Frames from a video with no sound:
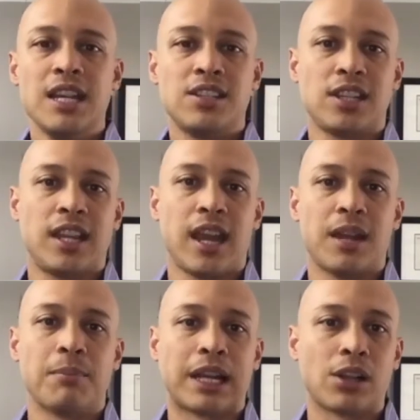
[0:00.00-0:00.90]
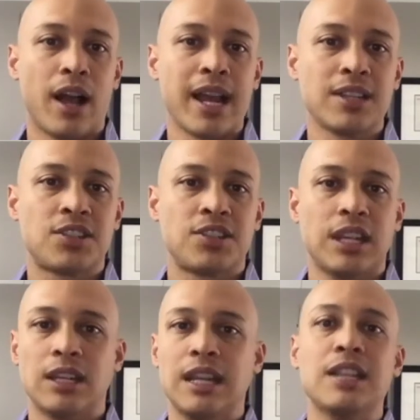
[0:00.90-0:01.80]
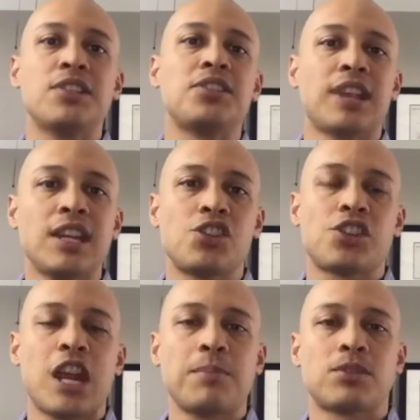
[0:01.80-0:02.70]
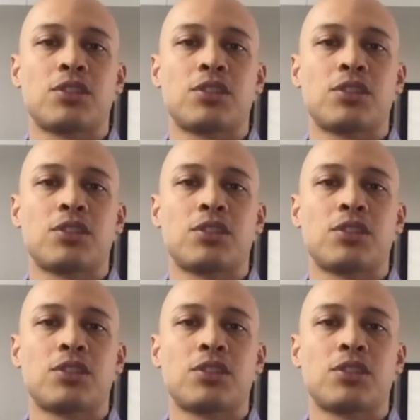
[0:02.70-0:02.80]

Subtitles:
to get my clients in insane shape,